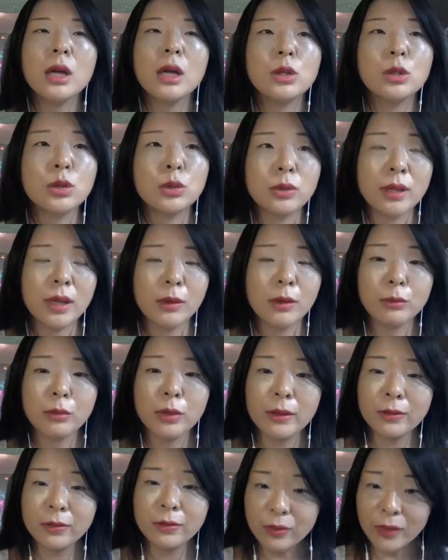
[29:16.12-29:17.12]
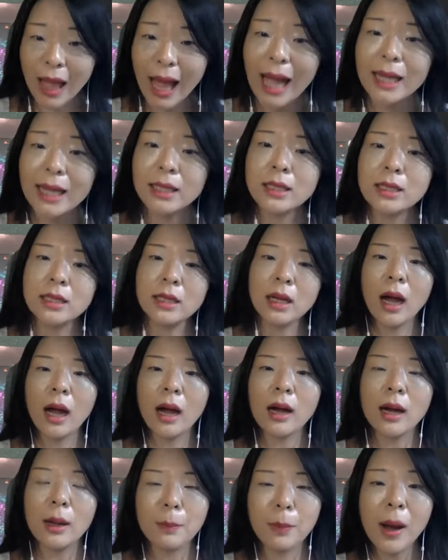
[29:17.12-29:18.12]
to then reflect
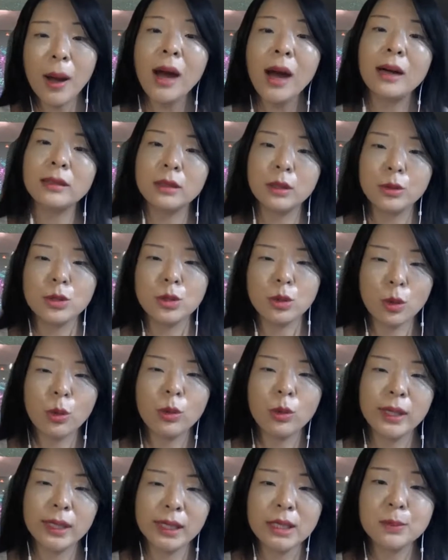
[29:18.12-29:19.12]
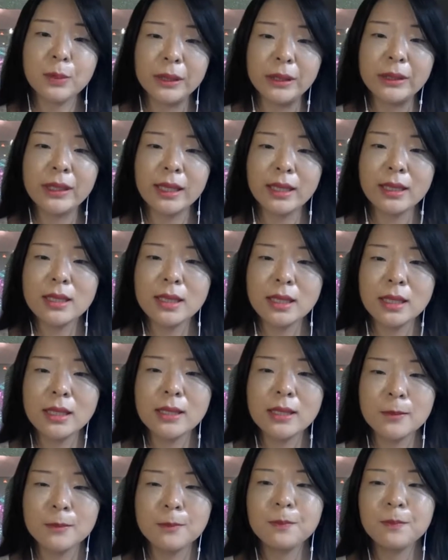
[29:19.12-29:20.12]
upon those core experiences.